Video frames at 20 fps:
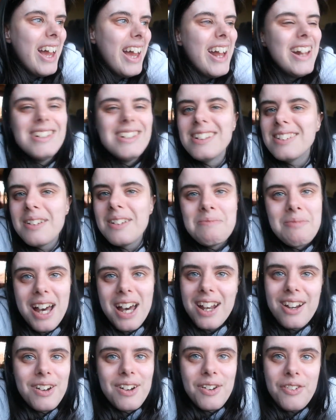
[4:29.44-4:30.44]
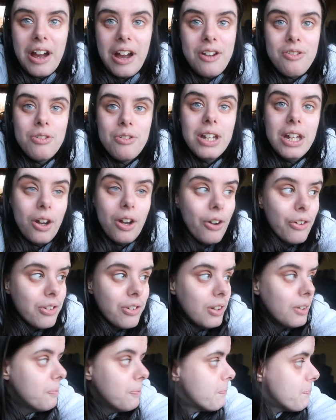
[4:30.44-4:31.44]
it doesn't matter if I
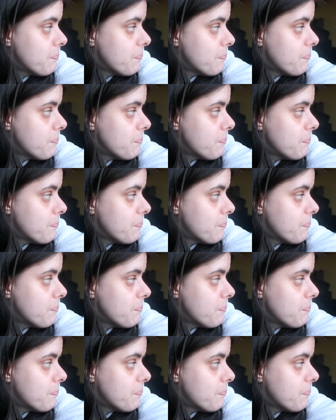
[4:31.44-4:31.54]
re-hurt it.